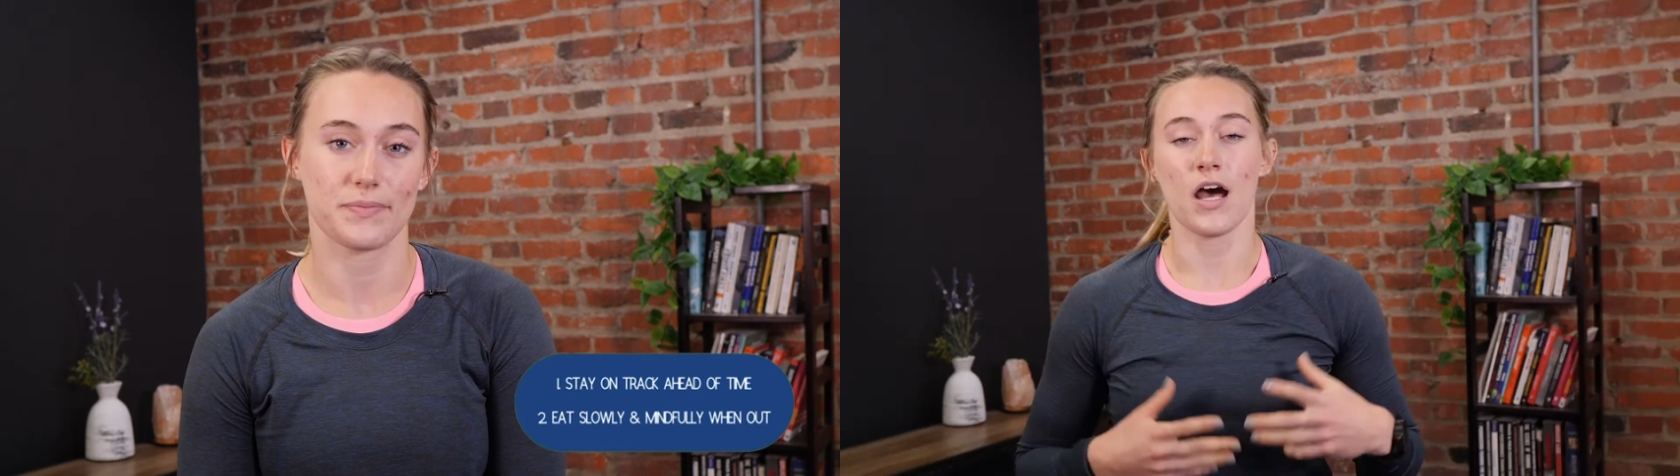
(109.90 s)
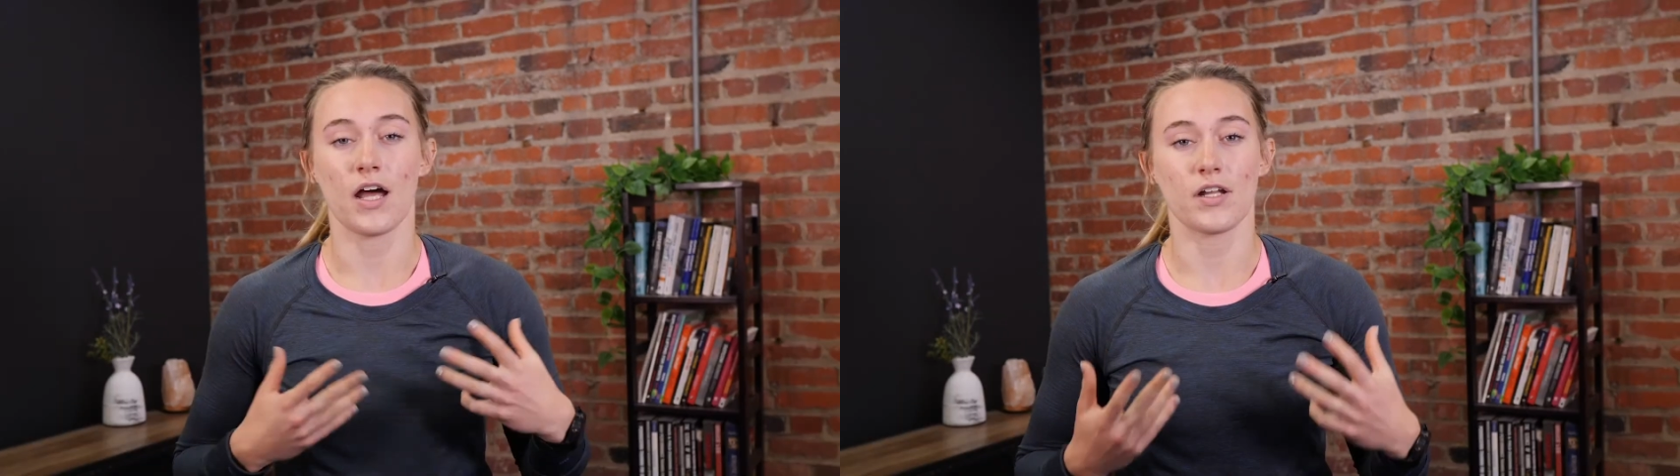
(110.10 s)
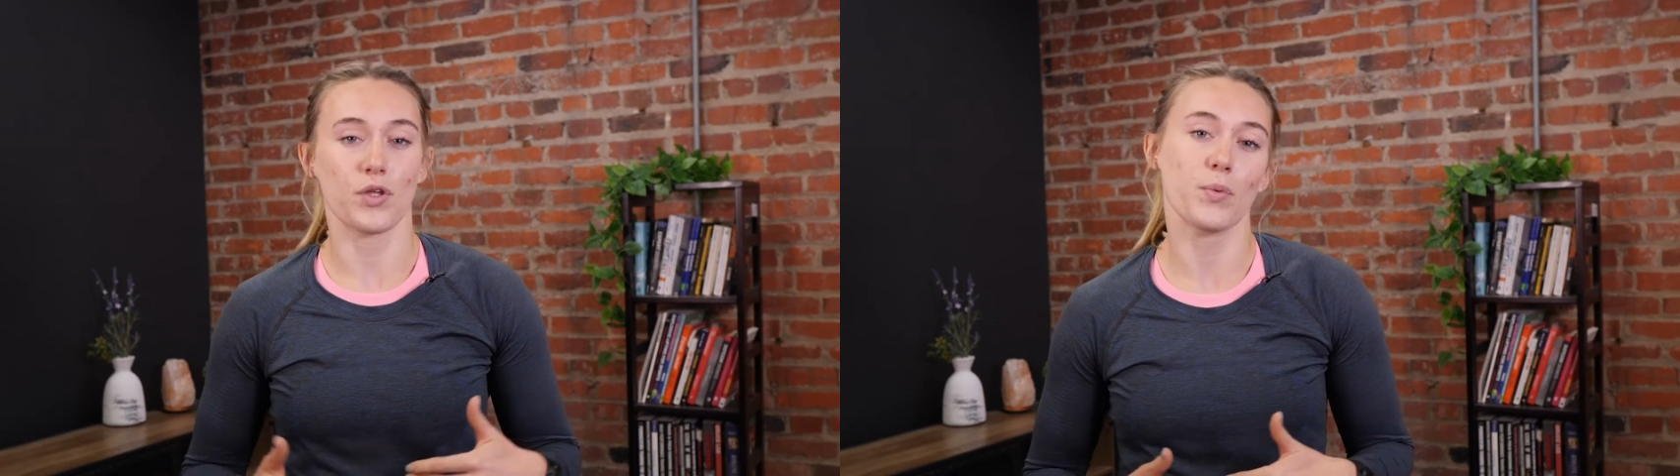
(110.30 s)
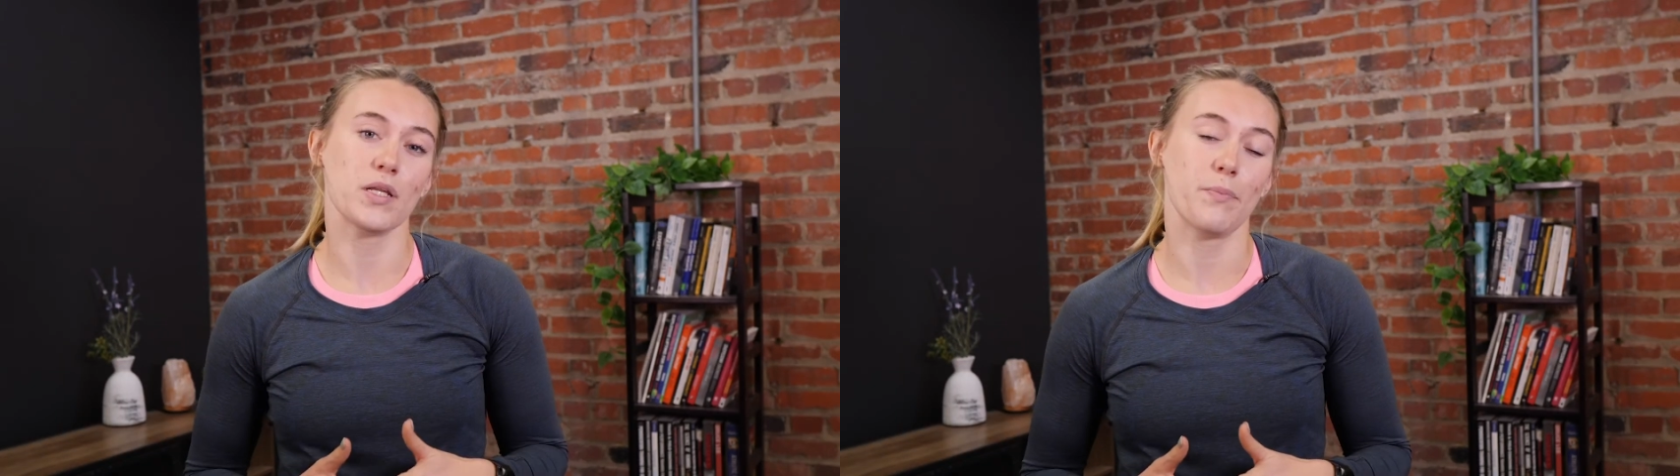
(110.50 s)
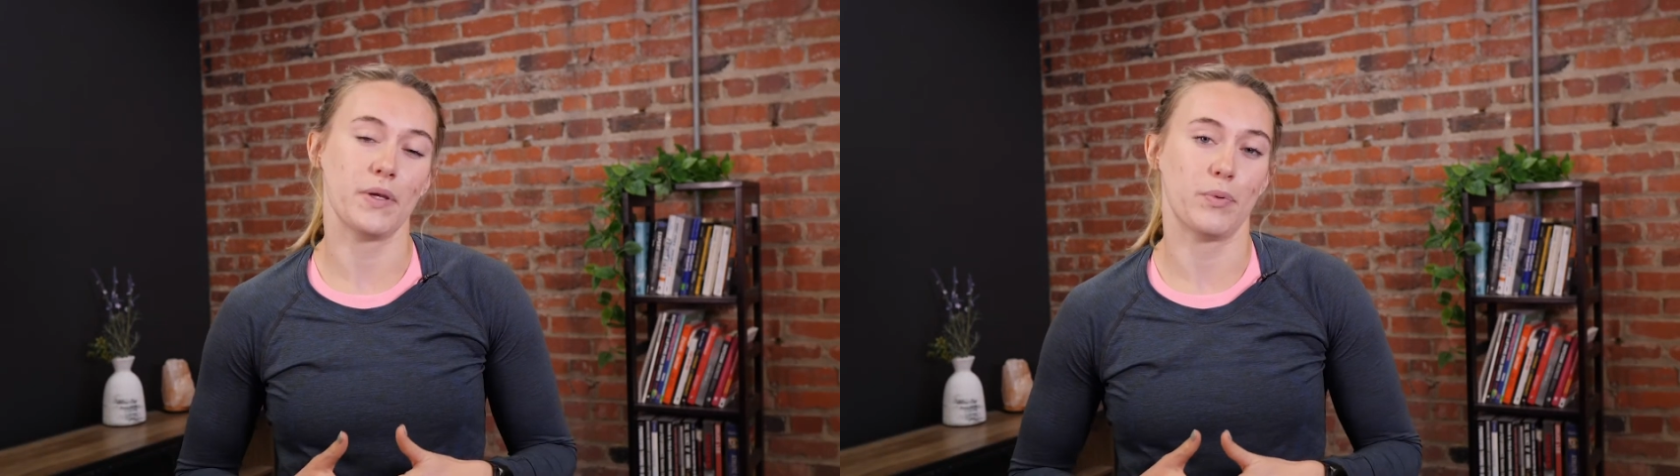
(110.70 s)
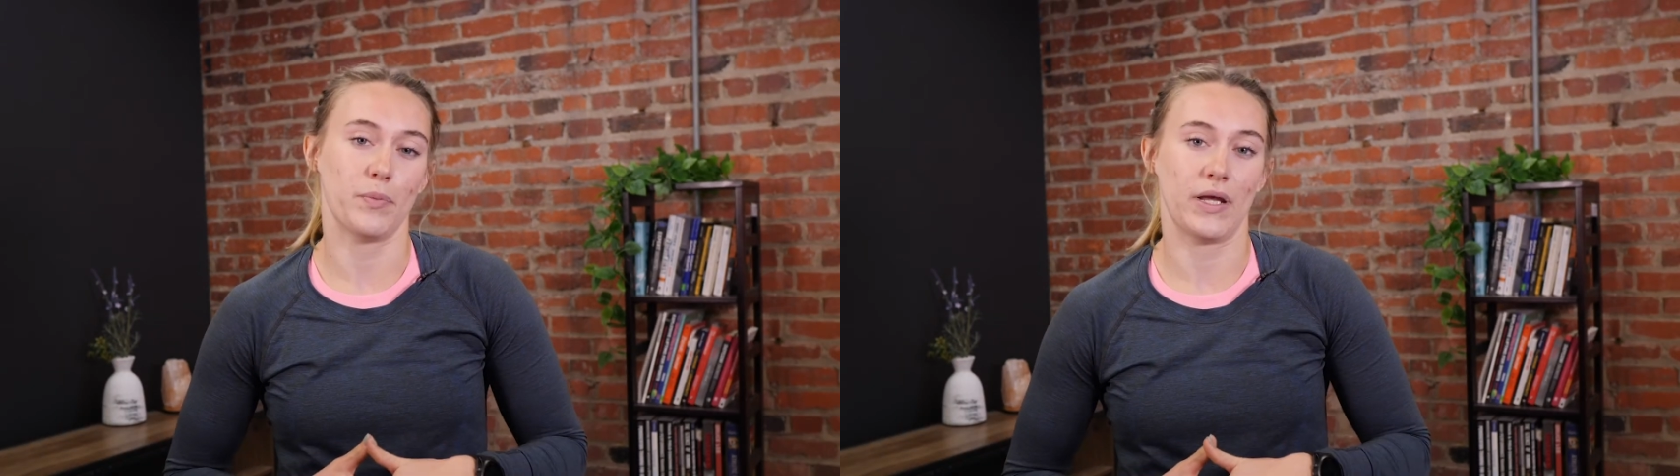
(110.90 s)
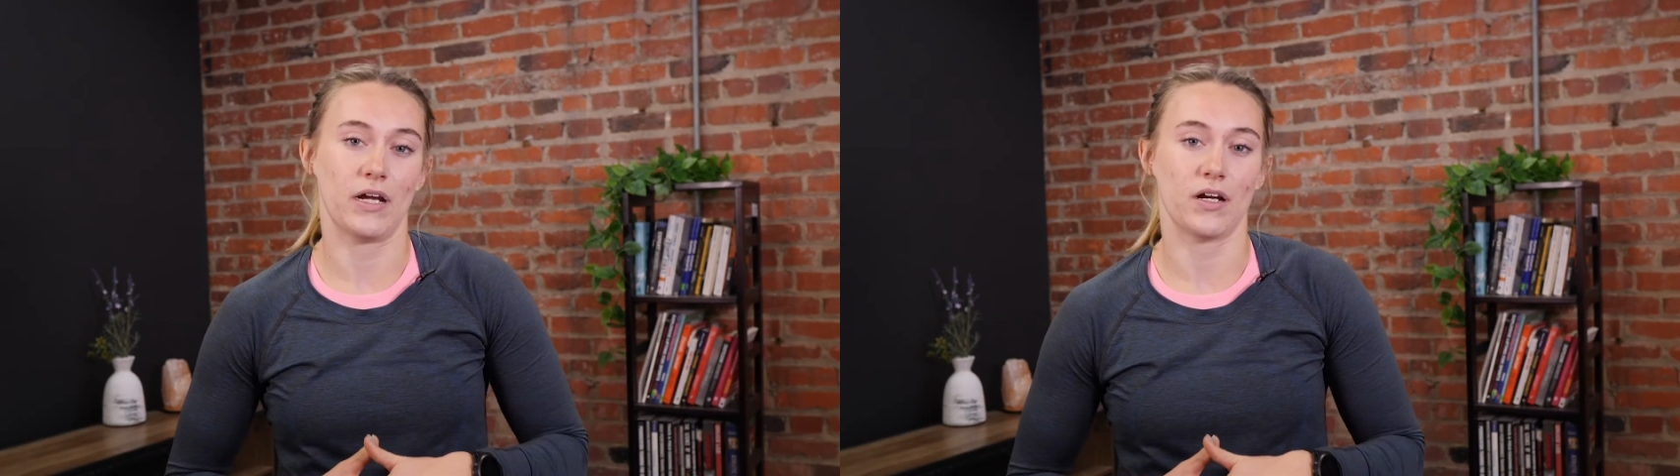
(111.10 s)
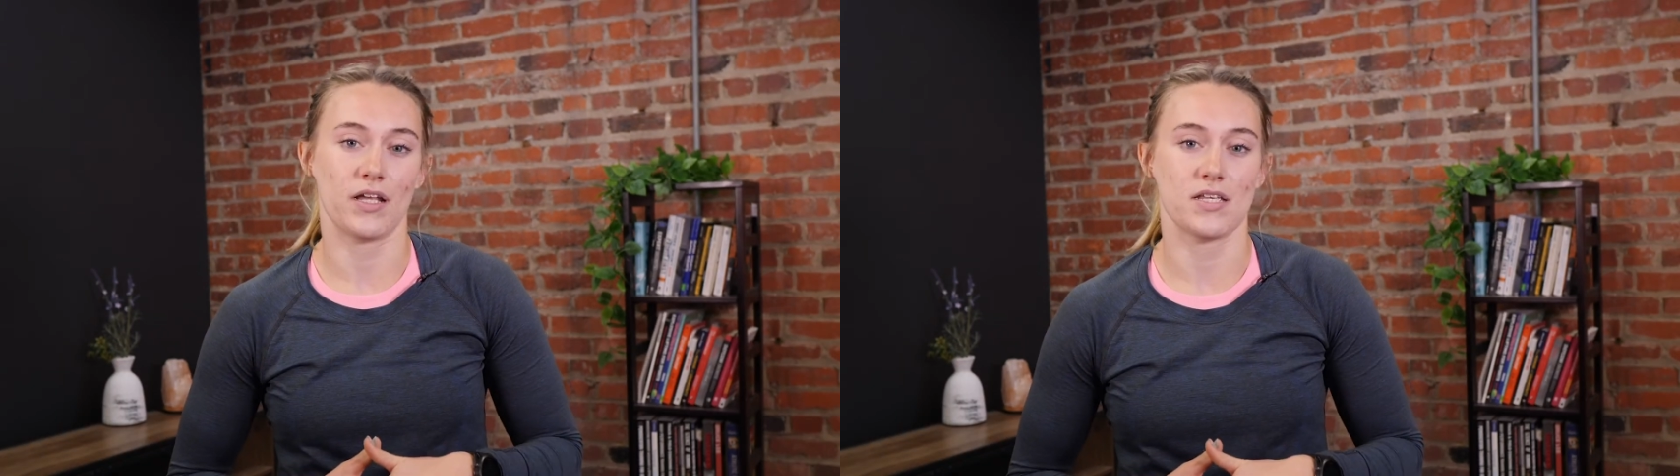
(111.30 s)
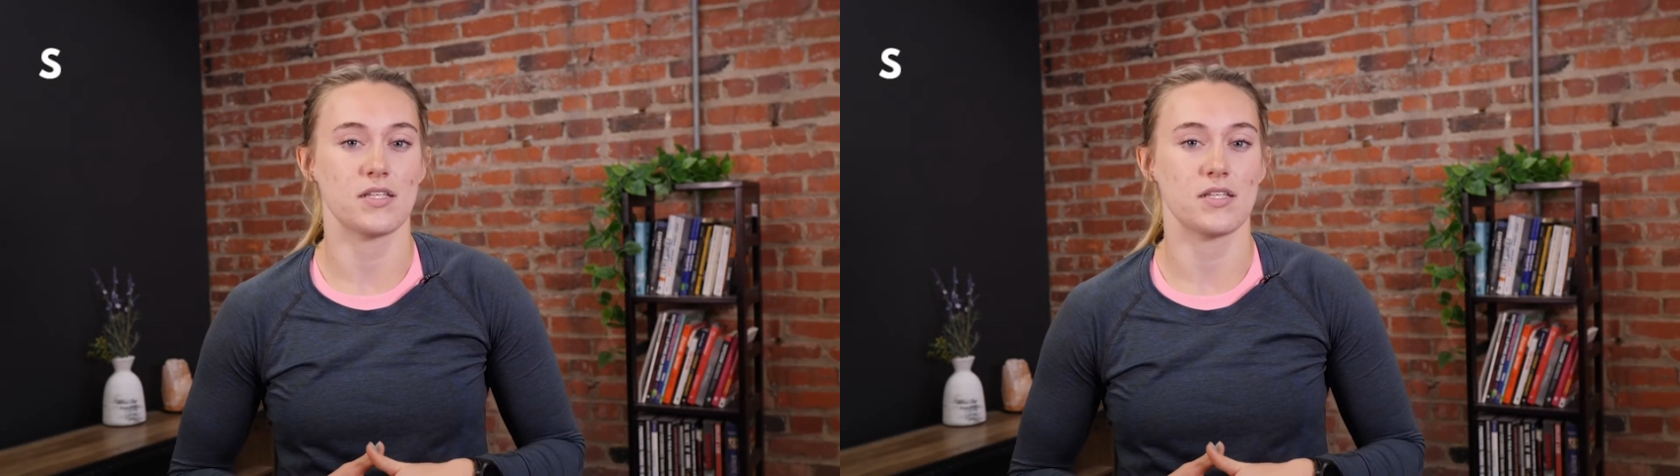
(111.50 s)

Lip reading: Another way to be prepared is